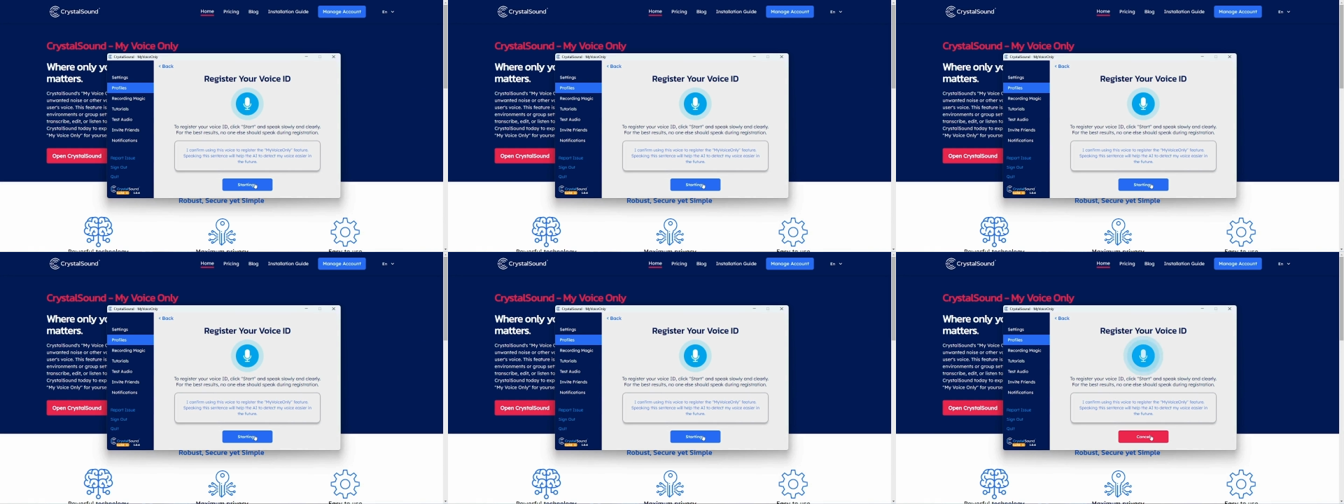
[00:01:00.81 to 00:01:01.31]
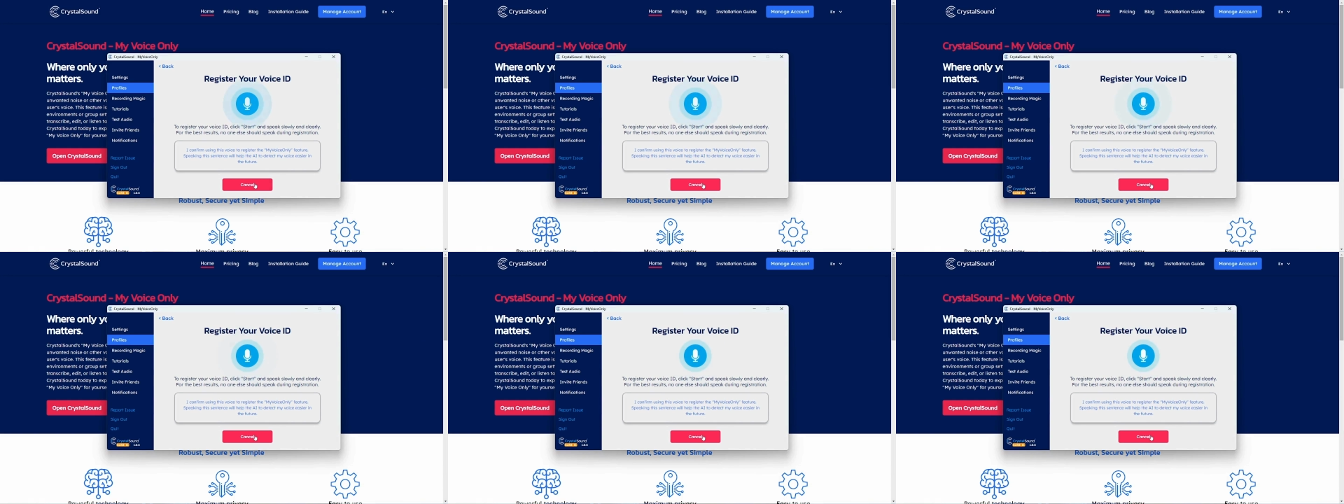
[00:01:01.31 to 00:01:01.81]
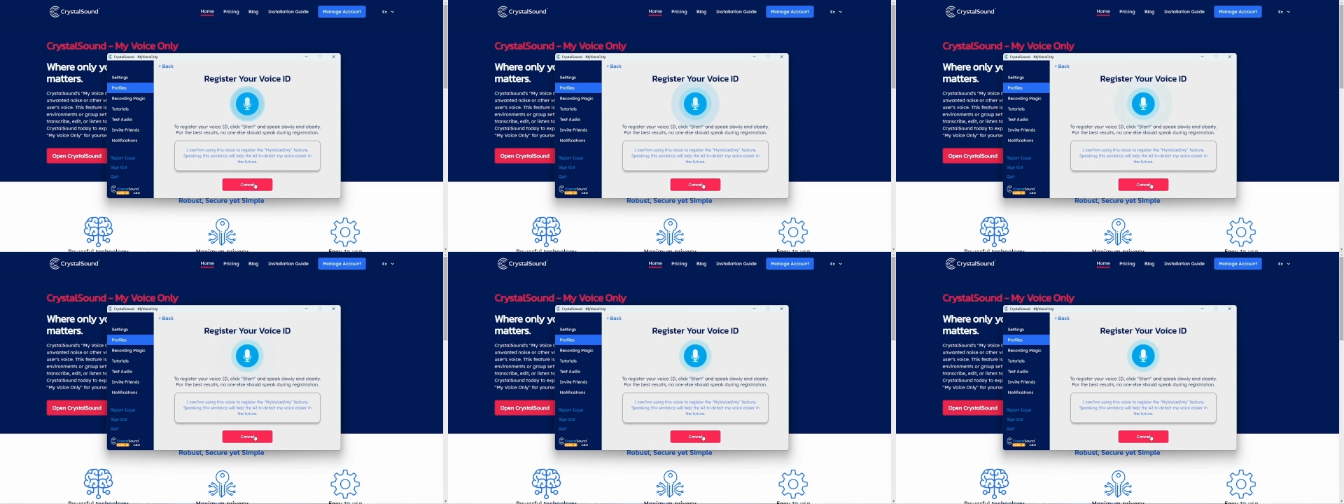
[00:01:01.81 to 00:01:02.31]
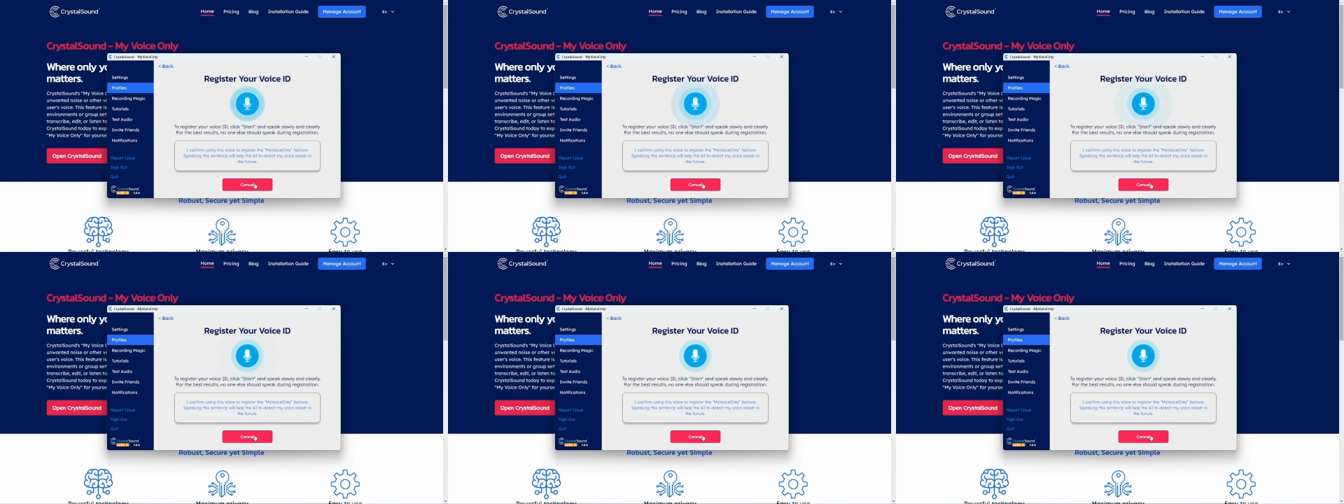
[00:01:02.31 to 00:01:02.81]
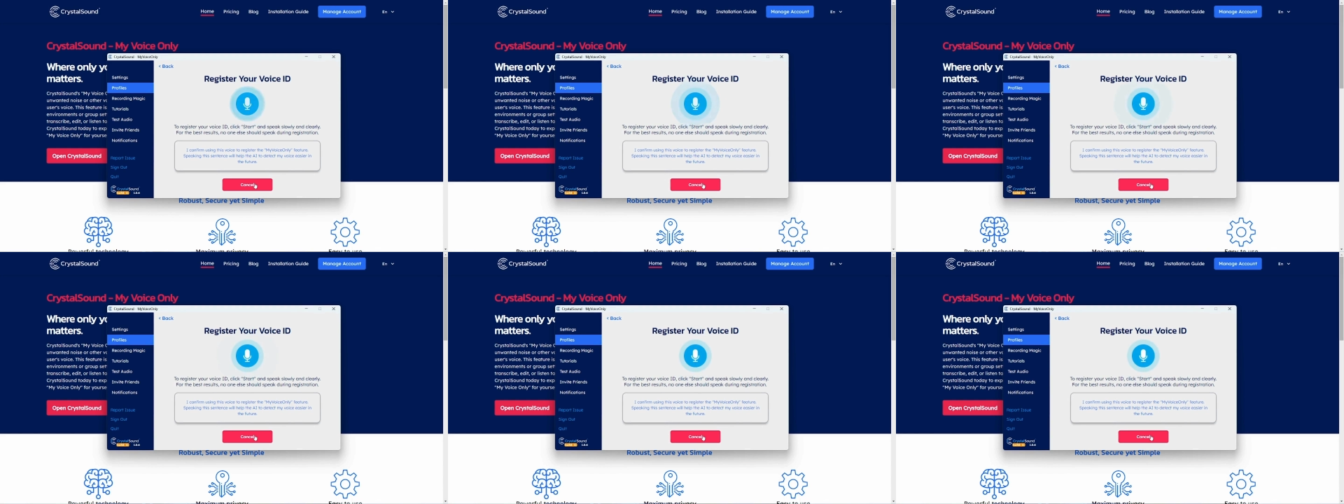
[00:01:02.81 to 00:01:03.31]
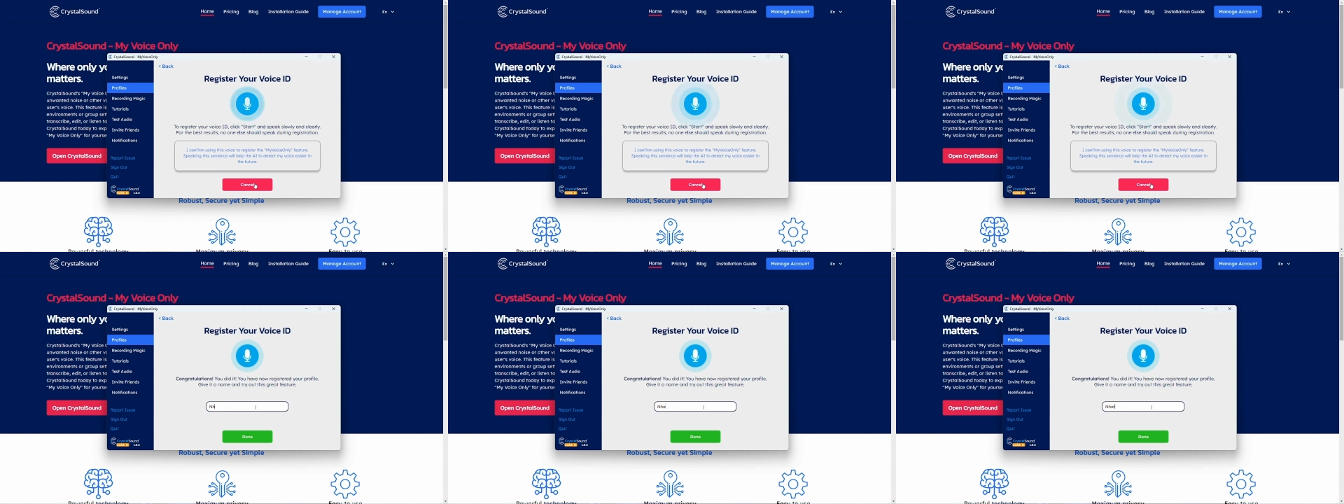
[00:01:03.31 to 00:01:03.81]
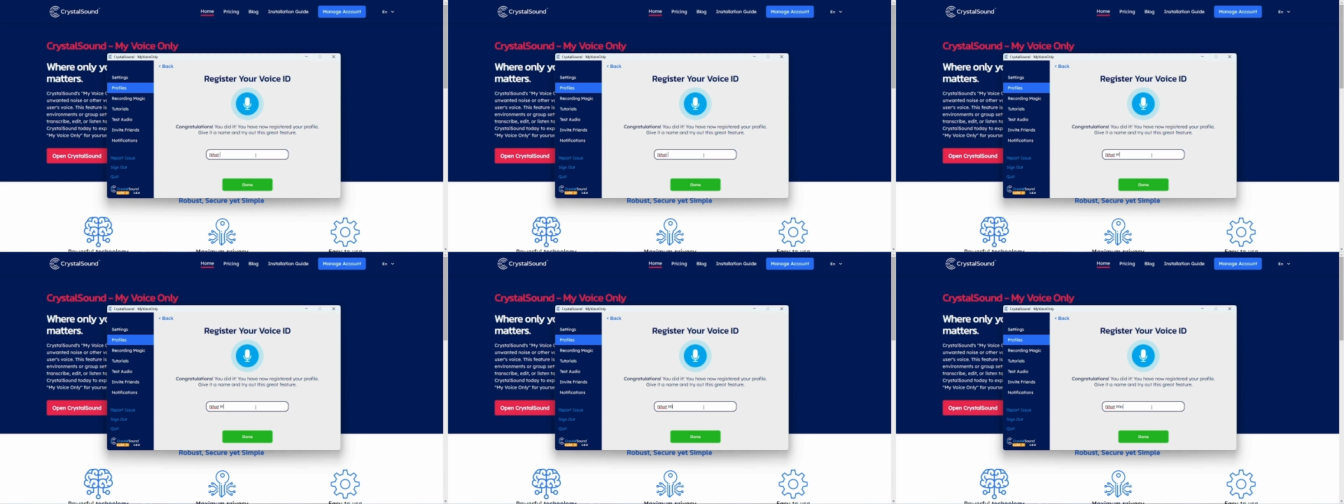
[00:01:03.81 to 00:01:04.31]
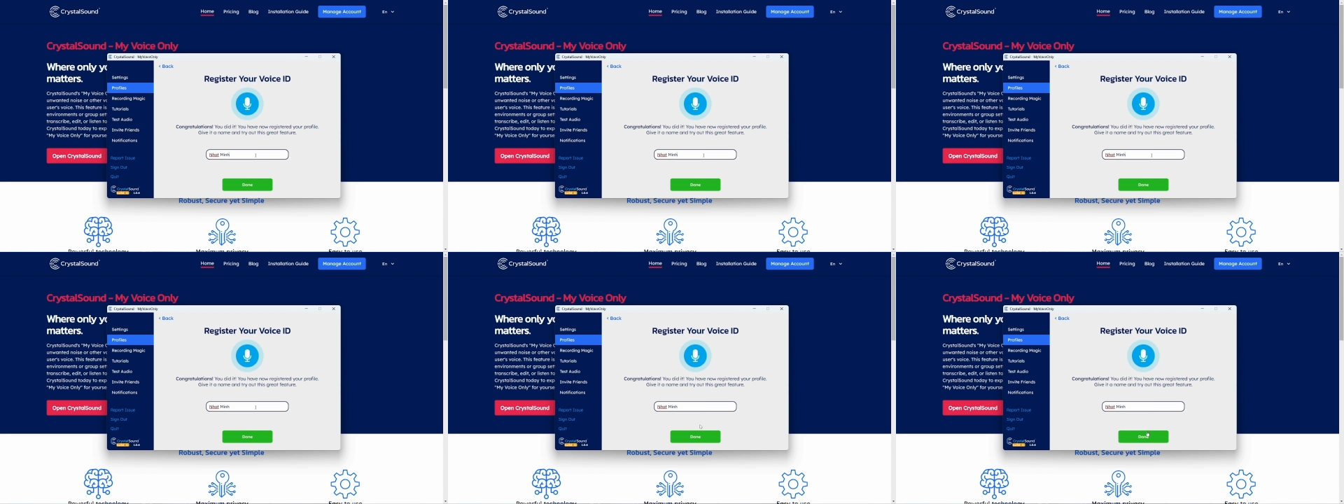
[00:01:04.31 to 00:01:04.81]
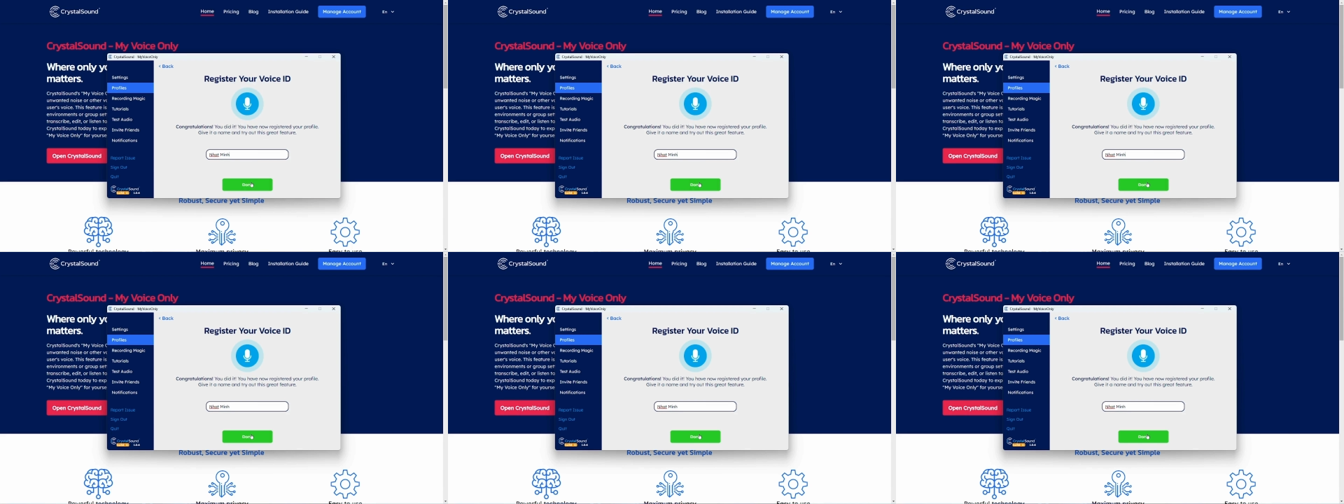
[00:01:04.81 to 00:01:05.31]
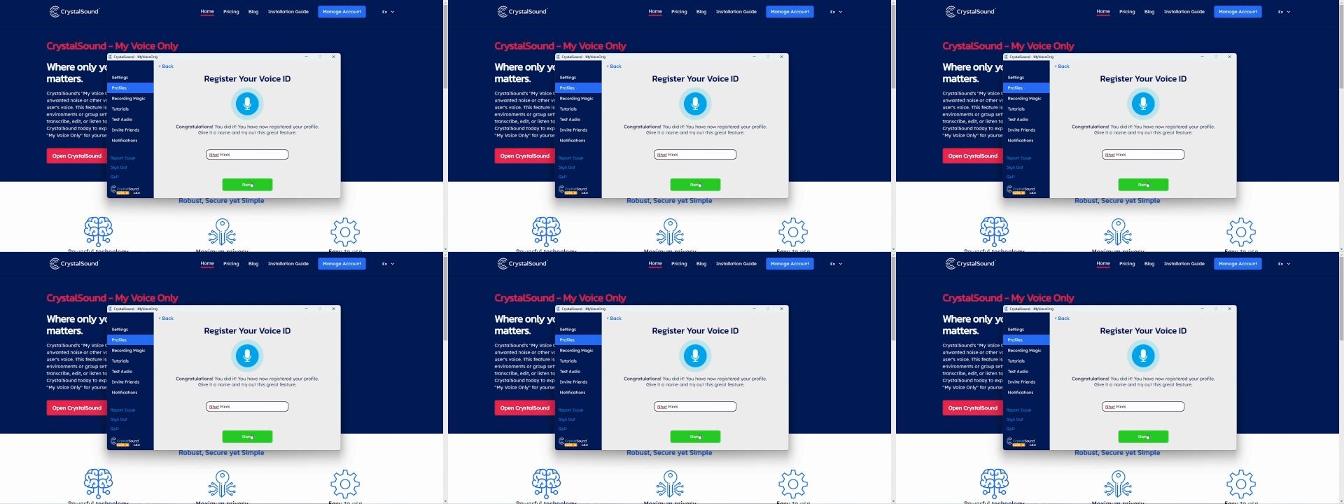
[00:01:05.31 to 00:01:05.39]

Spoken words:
No face is visible, so there are no lips to read.